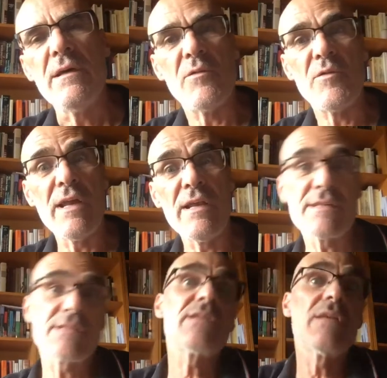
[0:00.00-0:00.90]

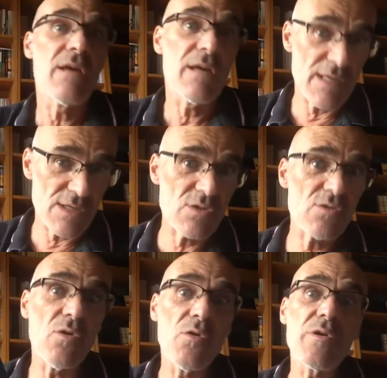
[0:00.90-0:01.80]
realist,
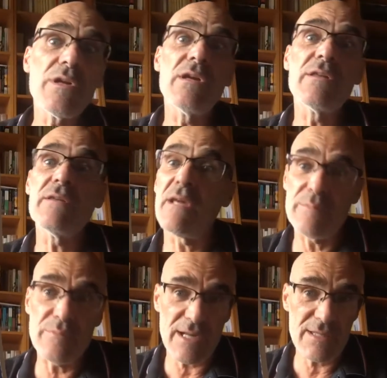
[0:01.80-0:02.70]
historian,
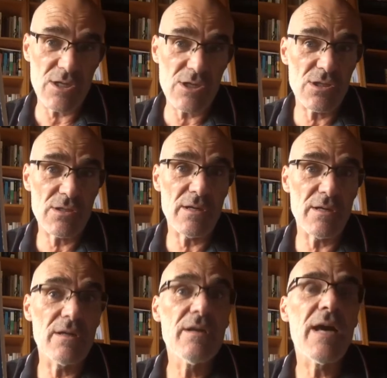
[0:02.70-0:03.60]
and practitioner,